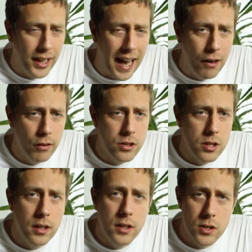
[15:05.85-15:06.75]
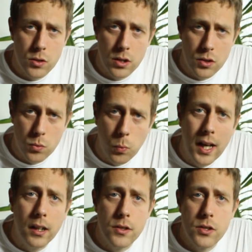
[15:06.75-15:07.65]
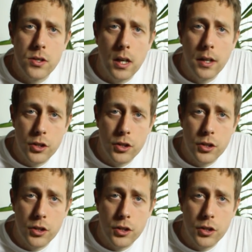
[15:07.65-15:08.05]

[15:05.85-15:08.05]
character as well as the